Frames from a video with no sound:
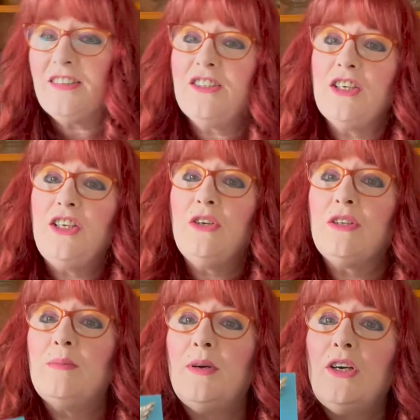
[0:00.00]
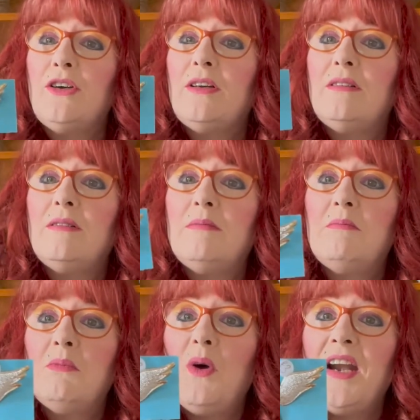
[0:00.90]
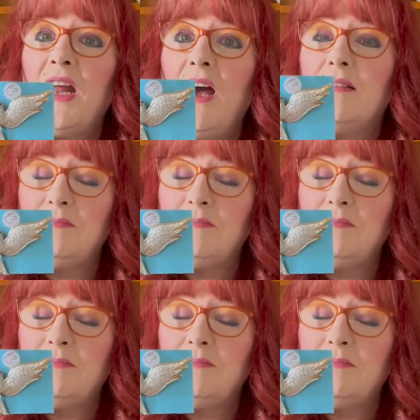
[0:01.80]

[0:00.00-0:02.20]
just a cute little bird. Why not?